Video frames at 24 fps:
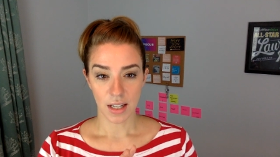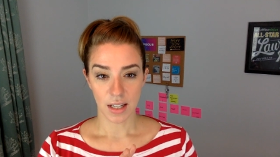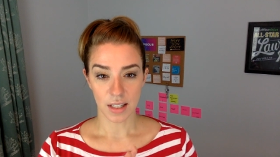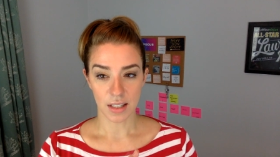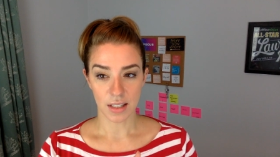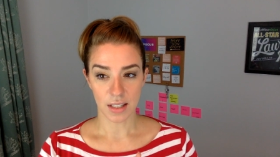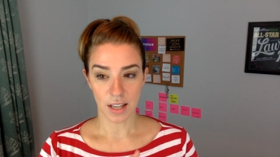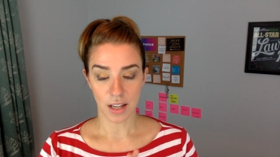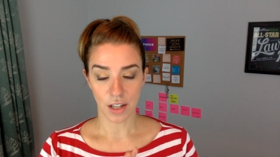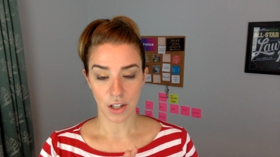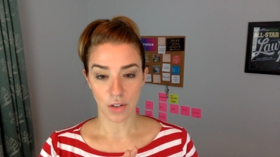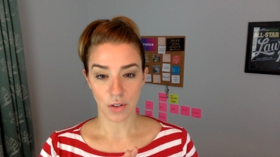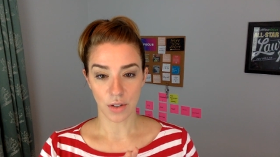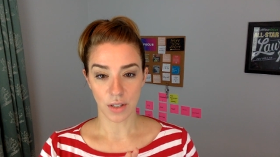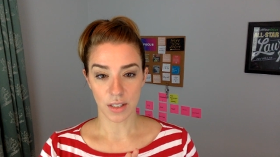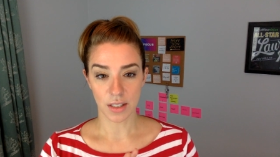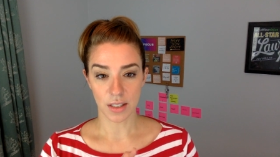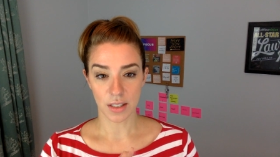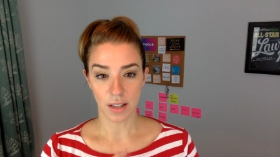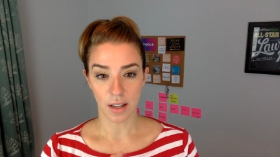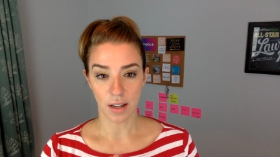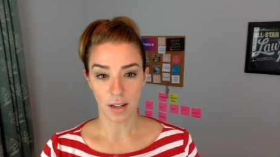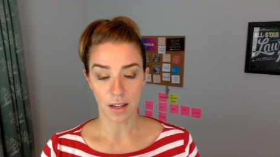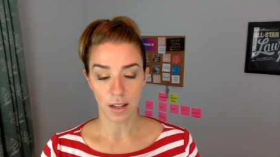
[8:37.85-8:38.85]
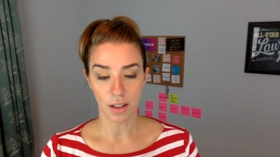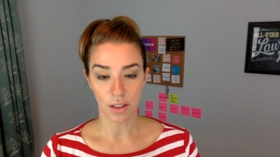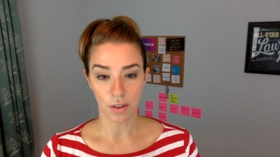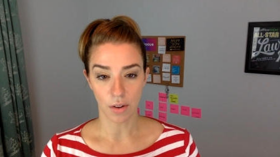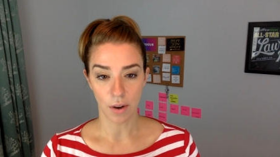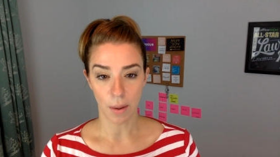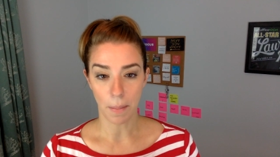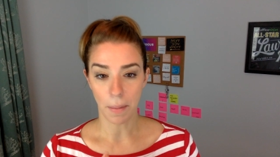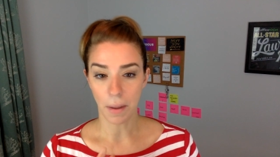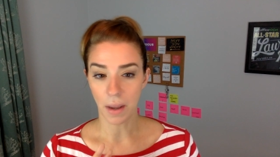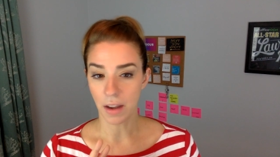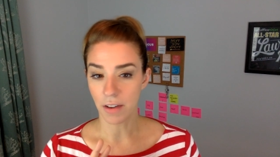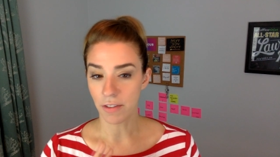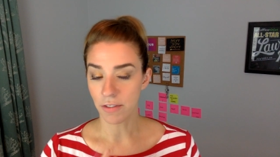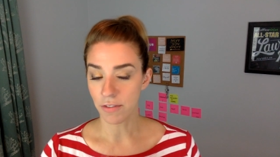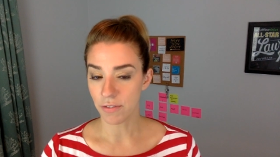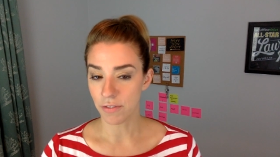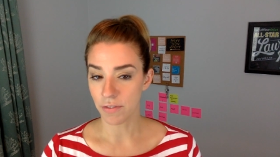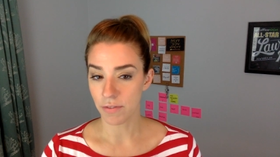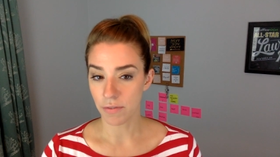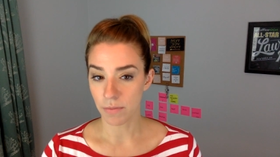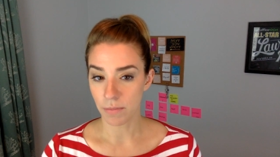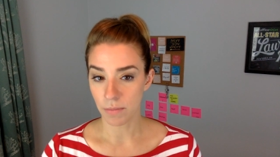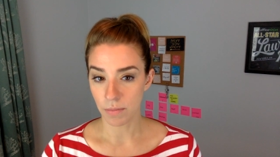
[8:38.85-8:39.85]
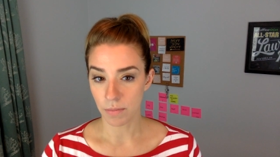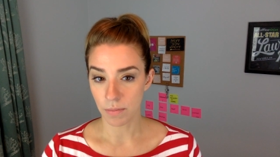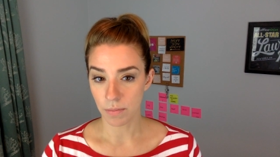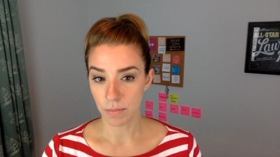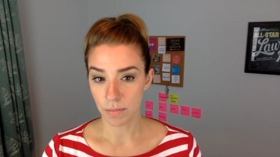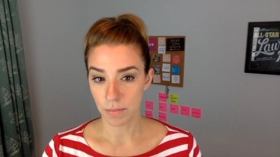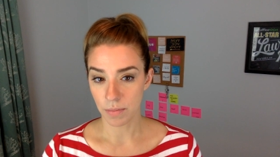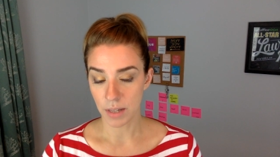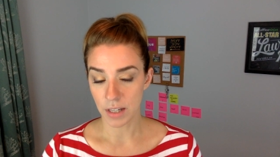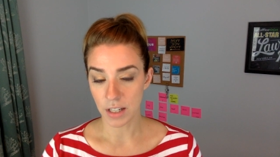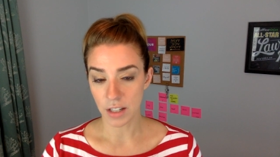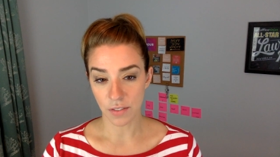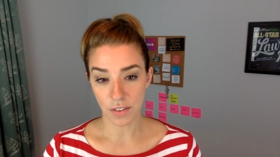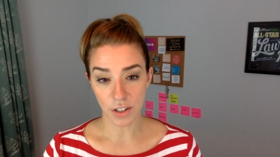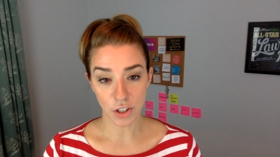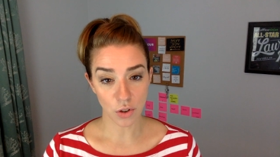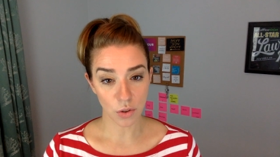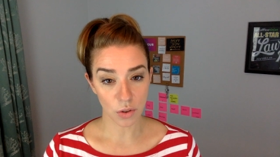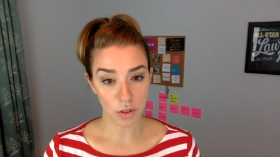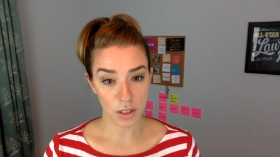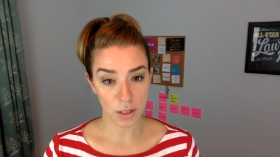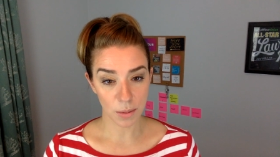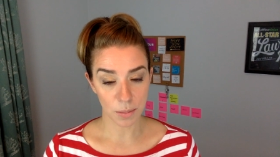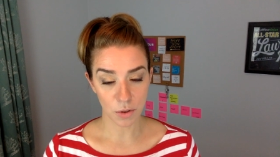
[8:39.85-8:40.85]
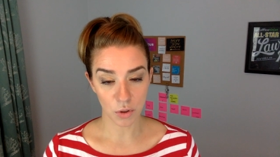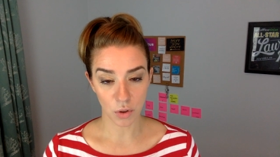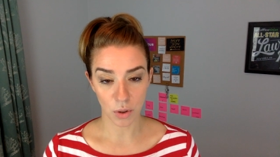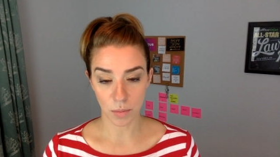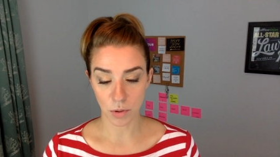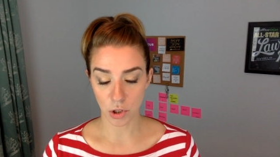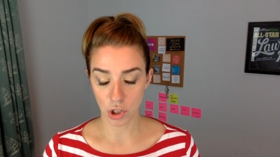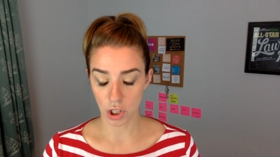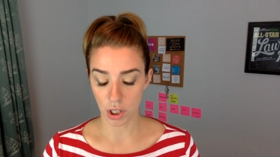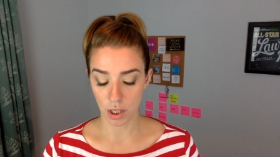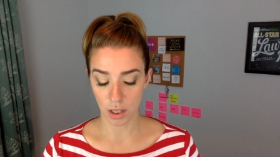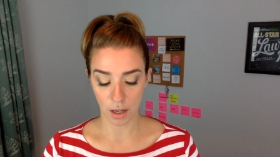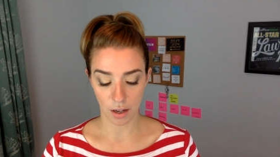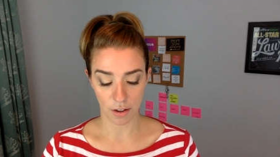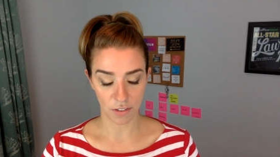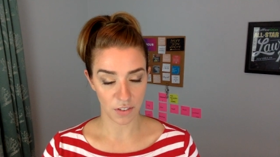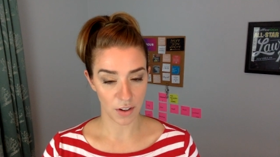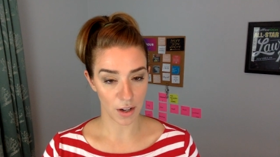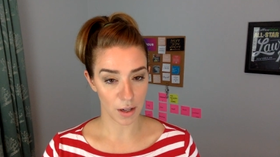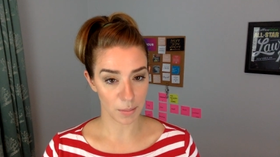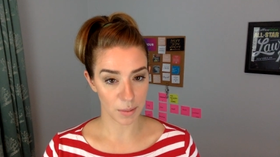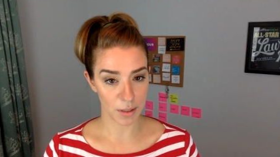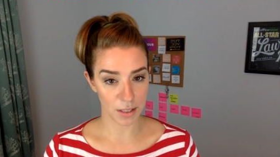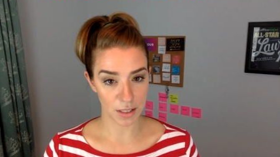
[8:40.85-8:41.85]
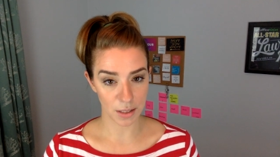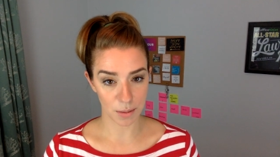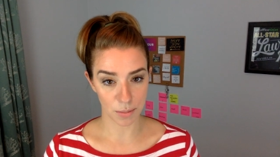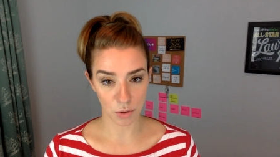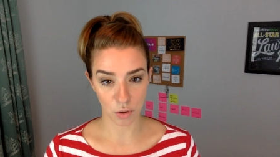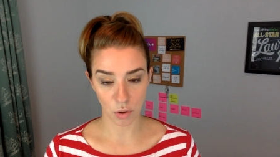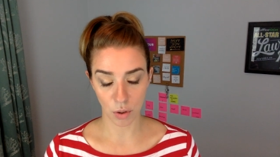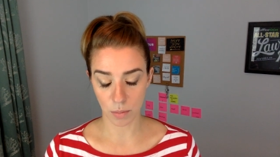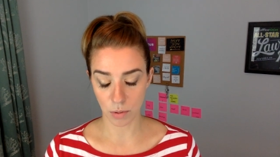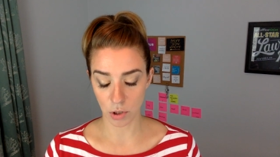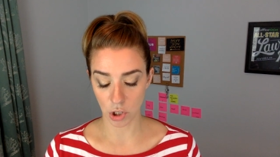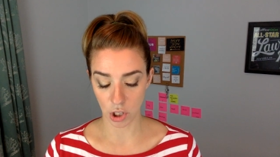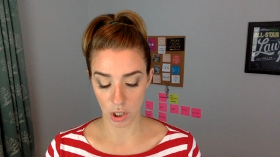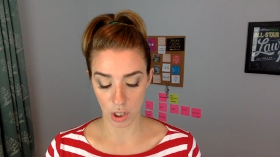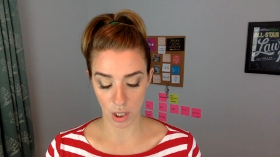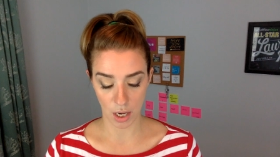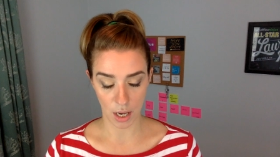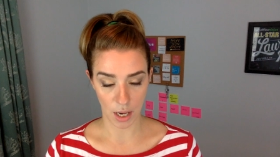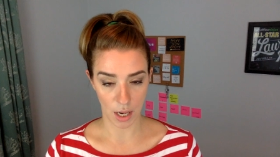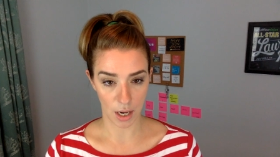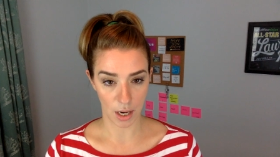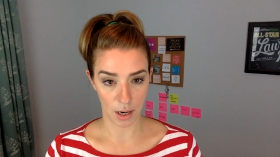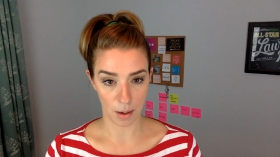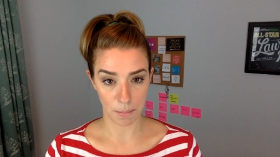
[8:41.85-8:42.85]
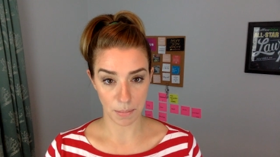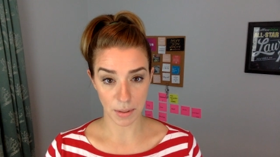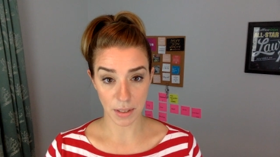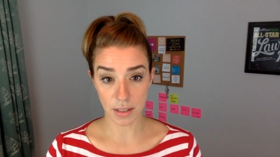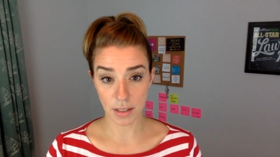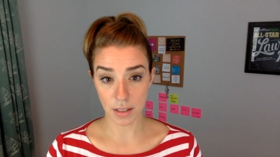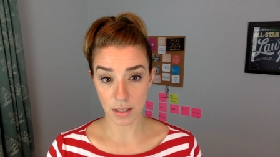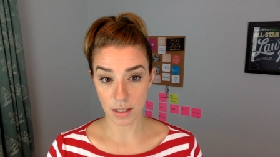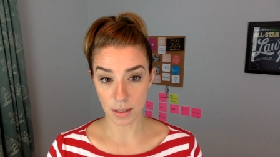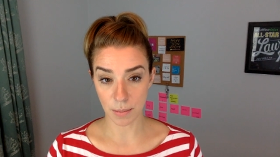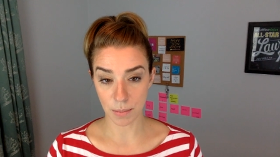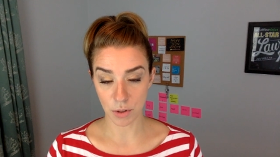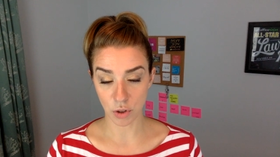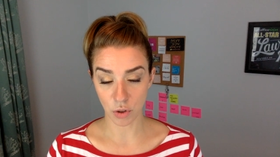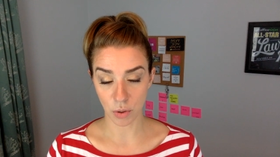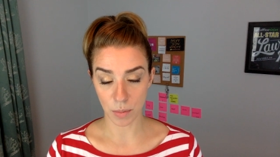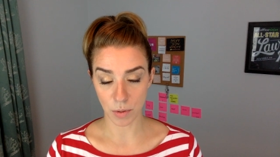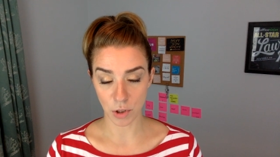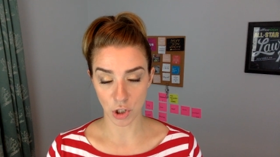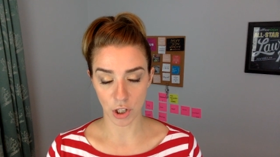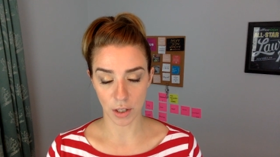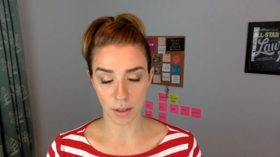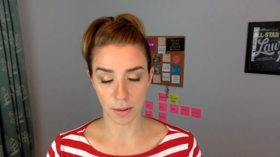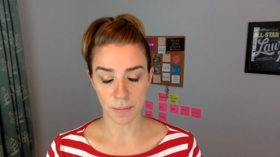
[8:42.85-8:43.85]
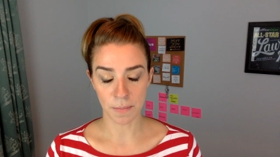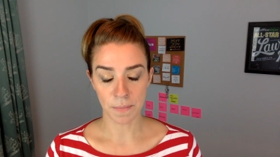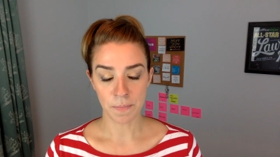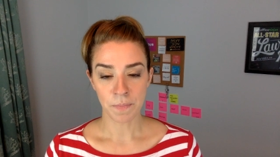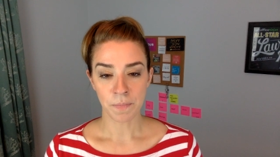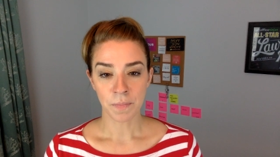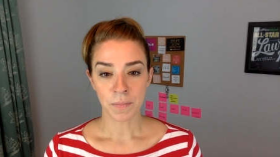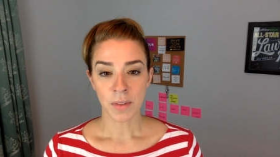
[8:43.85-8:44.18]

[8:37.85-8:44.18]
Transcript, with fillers: is that you can set either up a individual subscription, a family subscription, a business subscription,